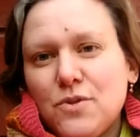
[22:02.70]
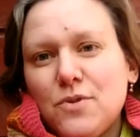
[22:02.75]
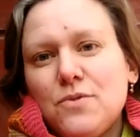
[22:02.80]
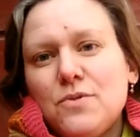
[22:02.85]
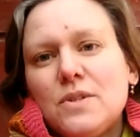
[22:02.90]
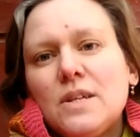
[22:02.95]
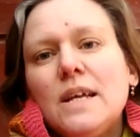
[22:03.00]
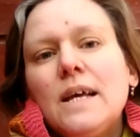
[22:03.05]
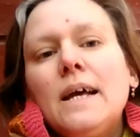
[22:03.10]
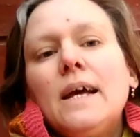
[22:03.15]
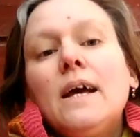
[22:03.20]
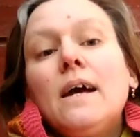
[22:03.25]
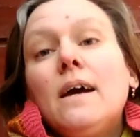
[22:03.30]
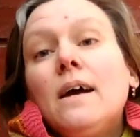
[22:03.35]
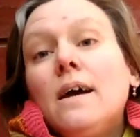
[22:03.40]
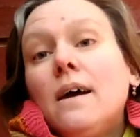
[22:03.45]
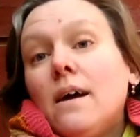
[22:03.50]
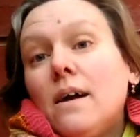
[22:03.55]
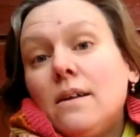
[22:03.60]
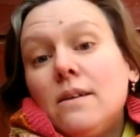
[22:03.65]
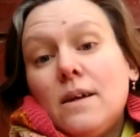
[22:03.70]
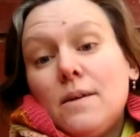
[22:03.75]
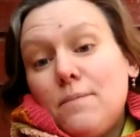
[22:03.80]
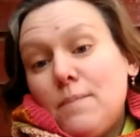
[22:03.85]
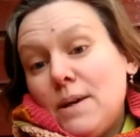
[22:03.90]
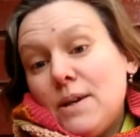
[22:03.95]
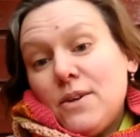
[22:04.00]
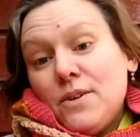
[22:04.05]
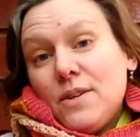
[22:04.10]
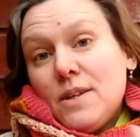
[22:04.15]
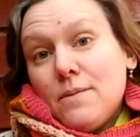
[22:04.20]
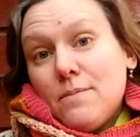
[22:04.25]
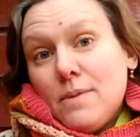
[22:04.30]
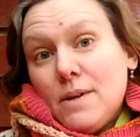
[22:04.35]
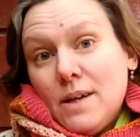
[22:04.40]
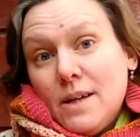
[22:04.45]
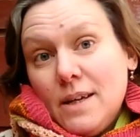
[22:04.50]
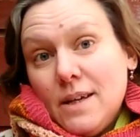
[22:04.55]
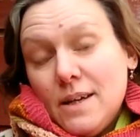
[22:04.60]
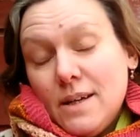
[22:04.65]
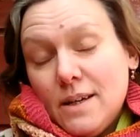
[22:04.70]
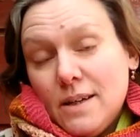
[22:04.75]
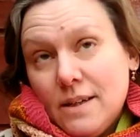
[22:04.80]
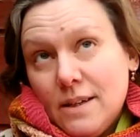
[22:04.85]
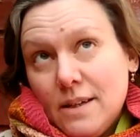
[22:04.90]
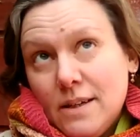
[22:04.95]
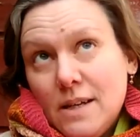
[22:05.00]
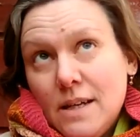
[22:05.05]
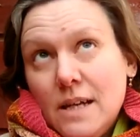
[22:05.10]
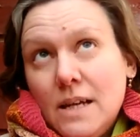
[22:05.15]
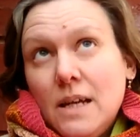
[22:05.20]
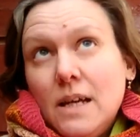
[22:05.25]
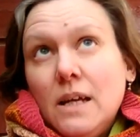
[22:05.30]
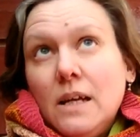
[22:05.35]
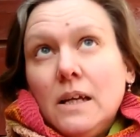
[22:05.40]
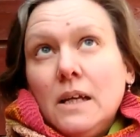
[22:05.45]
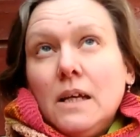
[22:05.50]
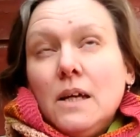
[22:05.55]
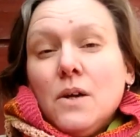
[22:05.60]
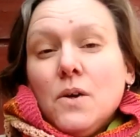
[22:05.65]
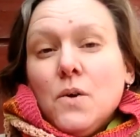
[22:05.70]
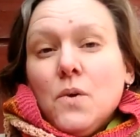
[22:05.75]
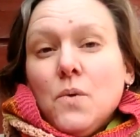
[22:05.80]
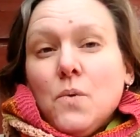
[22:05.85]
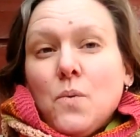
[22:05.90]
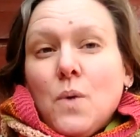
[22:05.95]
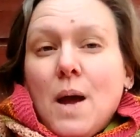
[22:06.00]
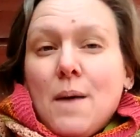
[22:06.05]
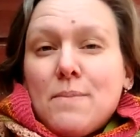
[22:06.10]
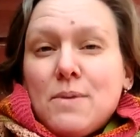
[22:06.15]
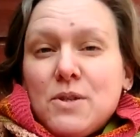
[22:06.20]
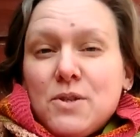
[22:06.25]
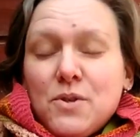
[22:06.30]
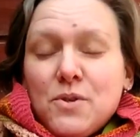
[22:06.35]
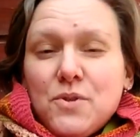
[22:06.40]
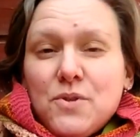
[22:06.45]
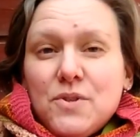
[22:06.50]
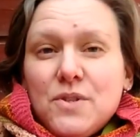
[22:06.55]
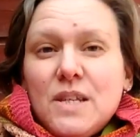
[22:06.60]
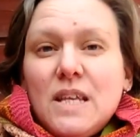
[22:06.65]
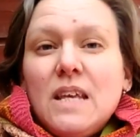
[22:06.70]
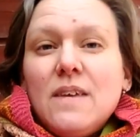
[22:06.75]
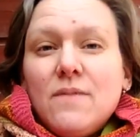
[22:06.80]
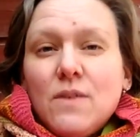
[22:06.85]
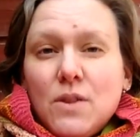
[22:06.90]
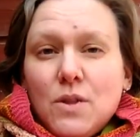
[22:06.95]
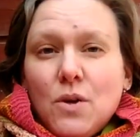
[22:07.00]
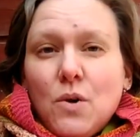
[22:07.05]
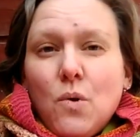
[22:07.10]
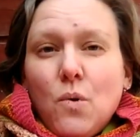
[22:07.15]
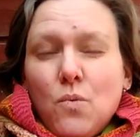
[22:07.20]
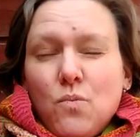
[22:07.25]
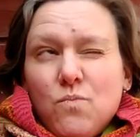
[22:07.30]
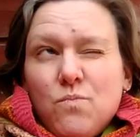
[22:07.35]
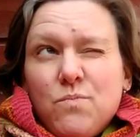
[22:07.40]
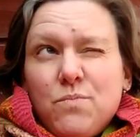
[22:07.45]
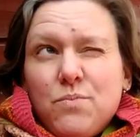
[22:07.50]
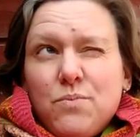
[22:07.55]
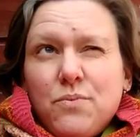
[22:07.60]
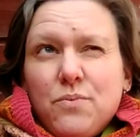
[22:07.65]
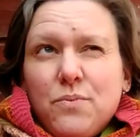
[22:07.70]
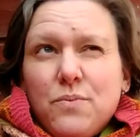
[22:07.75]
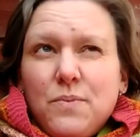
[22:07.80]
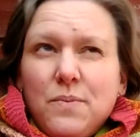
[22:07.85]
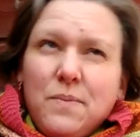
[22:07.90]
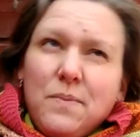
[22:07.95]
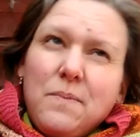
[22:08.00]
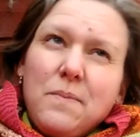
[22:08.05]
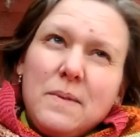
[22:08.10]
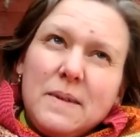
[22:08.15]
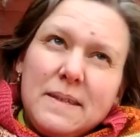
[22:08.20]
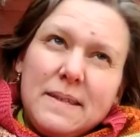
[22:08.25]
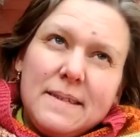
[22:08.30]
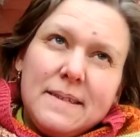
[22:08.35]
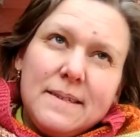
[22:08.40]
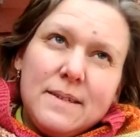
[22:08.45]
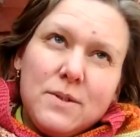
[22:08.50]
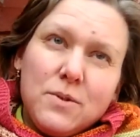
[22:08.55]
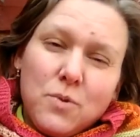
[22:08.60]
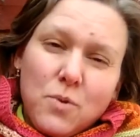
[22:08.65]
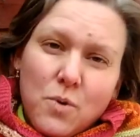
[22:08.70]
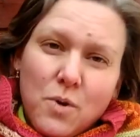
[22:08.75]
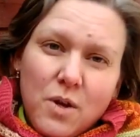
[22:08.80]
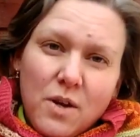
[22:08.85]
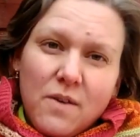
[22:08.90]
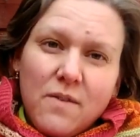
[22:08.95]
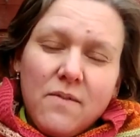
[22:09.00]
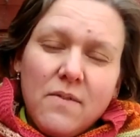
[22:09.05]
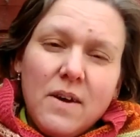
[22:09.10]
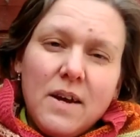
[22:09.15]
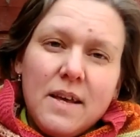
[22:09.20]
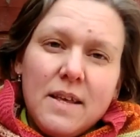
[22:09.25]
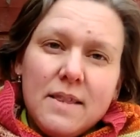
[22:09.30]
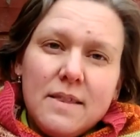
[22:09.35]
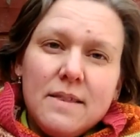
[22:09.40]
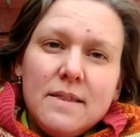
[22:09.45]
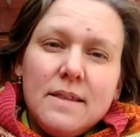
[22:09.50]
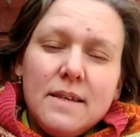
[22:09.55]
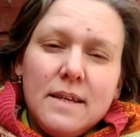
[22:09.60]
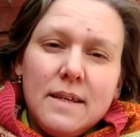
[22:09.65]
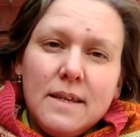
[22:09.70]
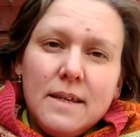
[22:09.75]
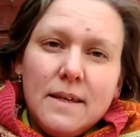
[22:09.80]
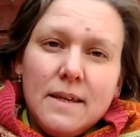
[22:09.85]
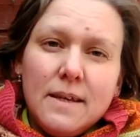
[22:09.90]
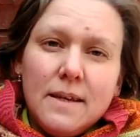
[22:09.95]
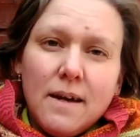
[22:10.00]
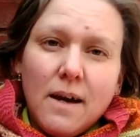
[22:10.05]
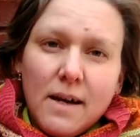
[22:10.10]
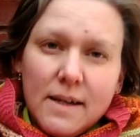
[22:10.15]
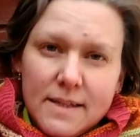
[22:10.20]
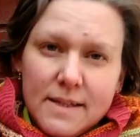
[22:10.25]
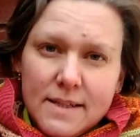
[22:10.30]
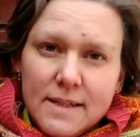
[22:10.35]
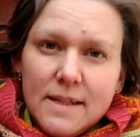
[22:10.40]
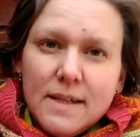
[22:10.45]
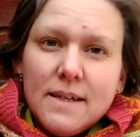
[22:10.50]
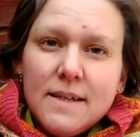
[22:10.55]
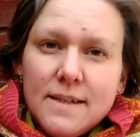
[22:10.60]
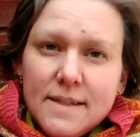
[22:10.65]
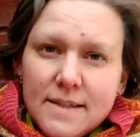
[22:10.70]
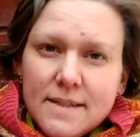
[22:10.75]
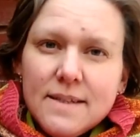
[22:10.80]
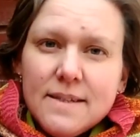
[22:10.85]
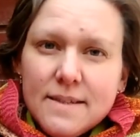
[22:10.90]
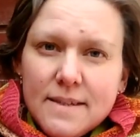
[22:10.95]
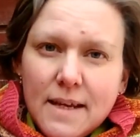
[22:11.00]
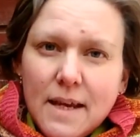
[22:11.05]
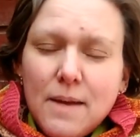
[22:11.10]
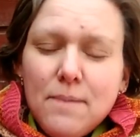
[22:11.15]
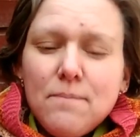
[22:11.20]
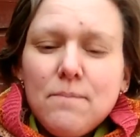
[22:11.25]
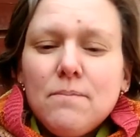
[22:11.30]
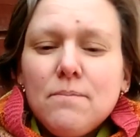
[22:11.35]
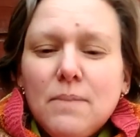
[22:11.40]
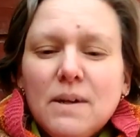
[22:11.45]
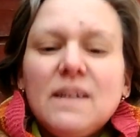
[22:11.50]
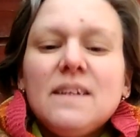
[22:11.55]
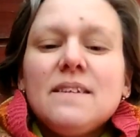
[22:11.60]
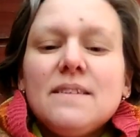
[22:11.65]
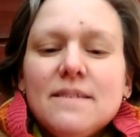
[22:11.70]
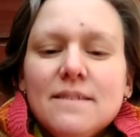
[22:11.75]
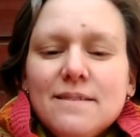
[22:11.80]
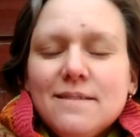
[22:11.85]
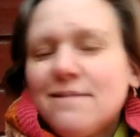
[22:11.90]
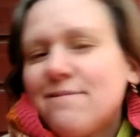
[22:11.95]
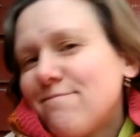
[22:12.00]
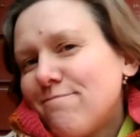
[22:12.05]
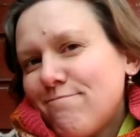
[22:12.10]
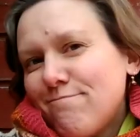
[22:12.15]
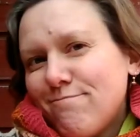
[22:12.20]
rows, a lot better than my wrap and turns, even though sort of the idea is the same, but it's